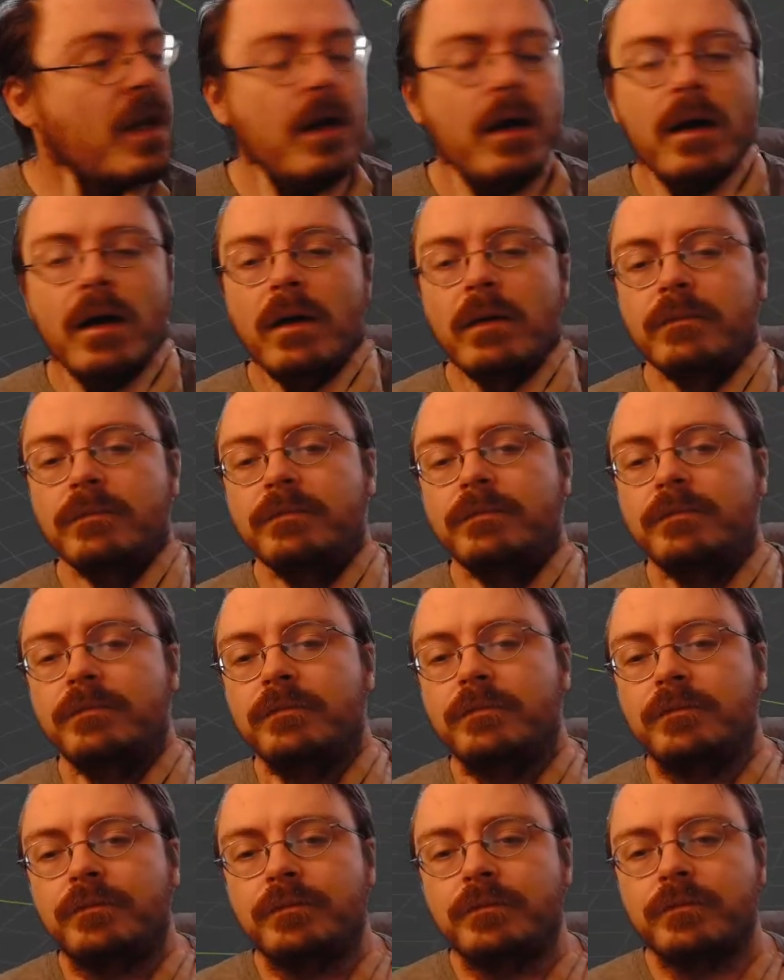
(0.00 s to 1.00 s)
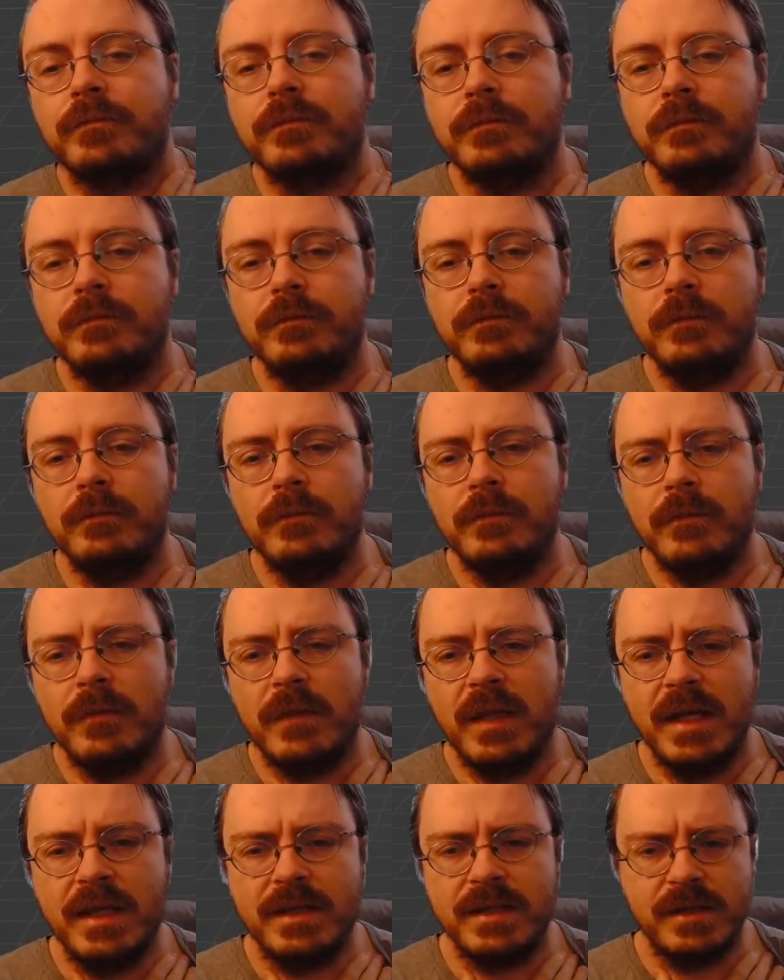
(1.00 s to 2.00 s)
Um,
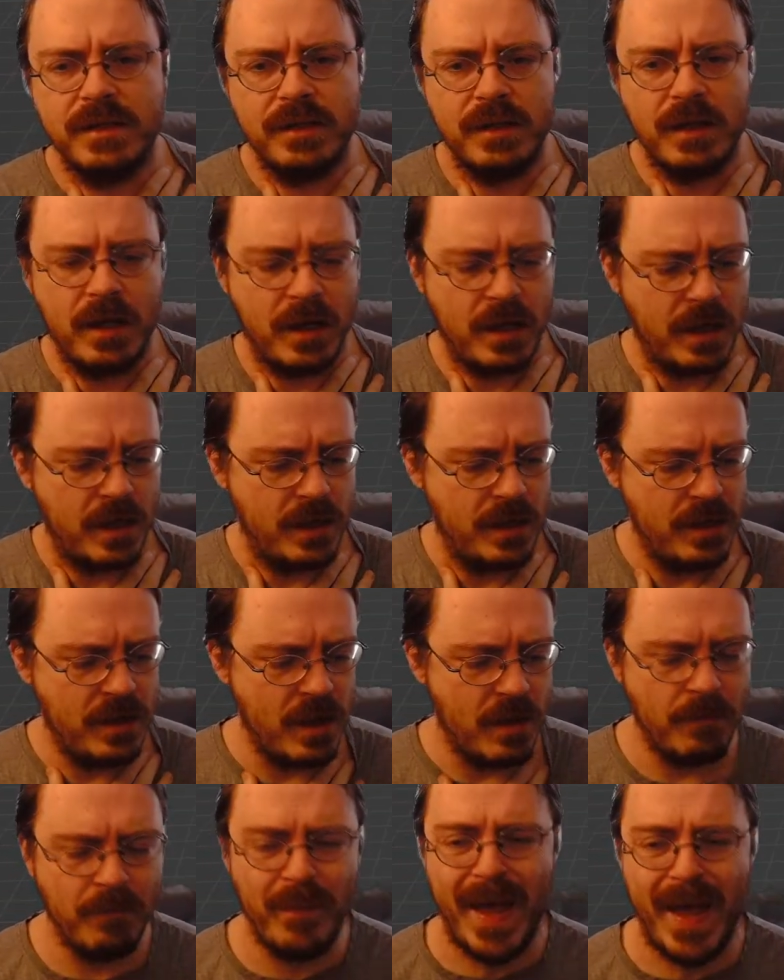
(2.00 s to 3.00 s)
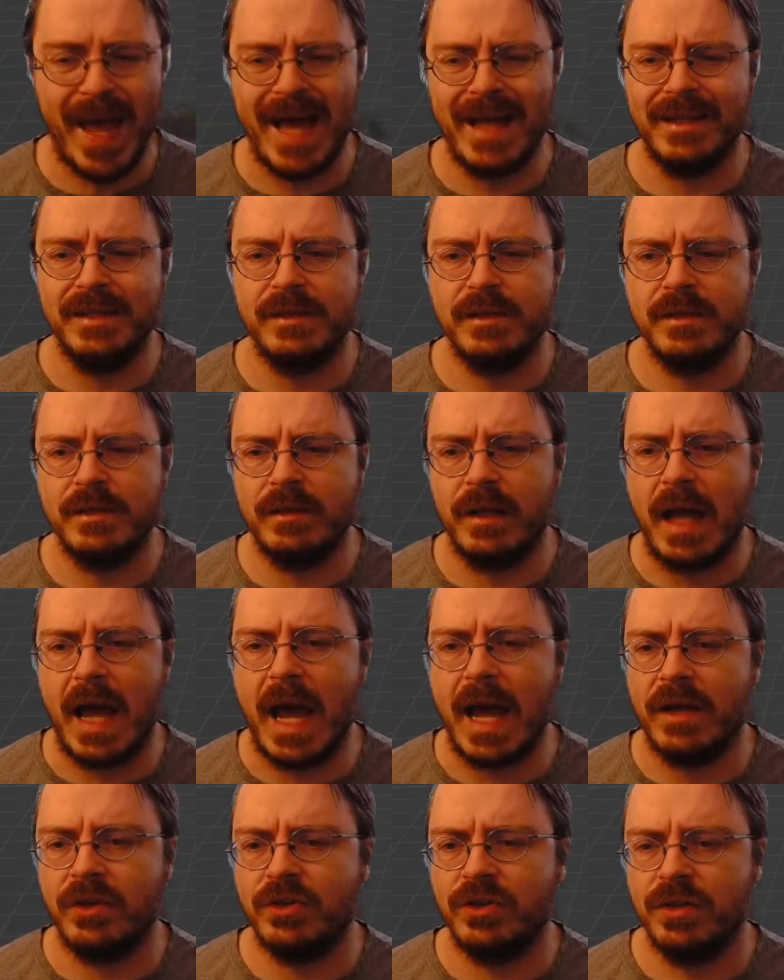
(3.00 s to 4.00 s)
it's numpad
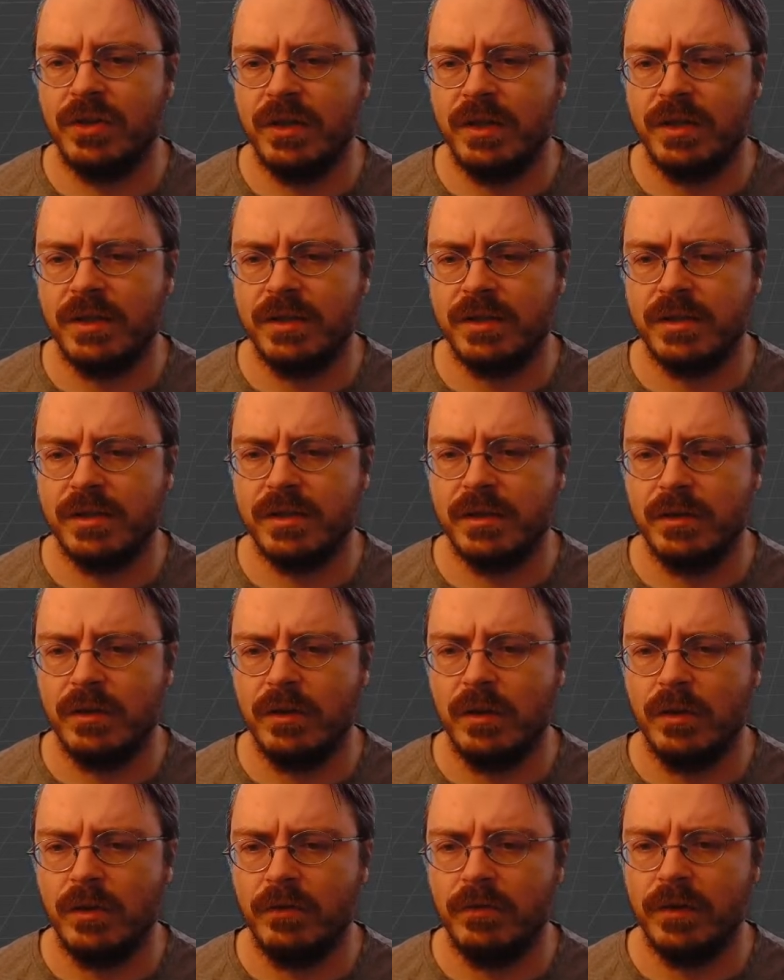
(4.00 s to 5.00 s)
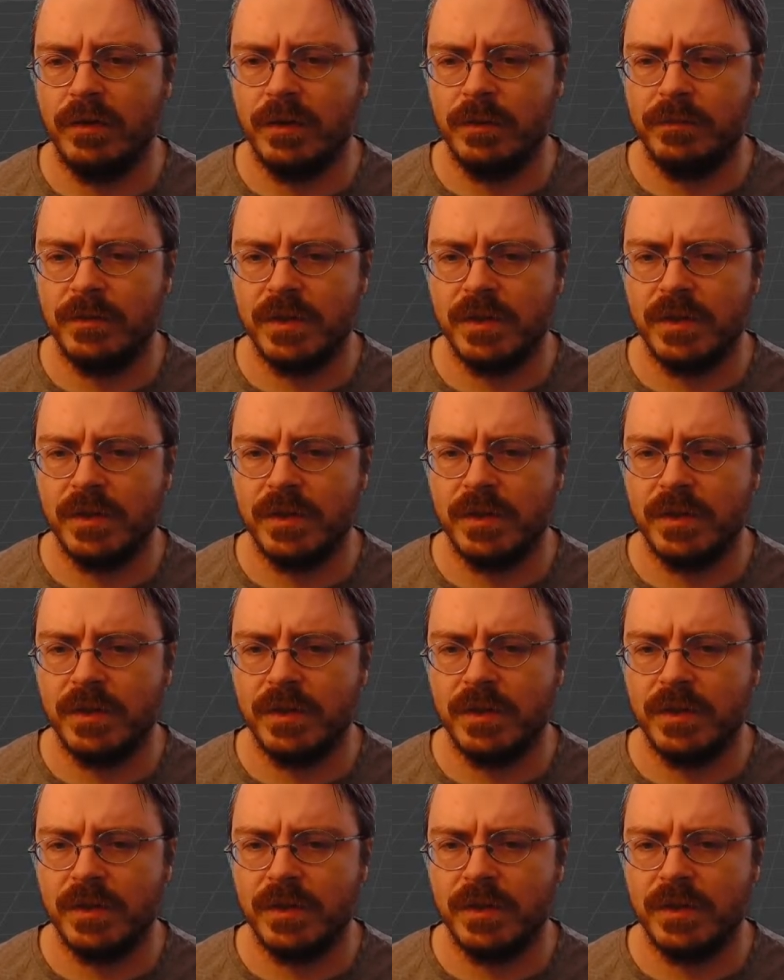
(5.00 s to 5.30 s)
slash is local view.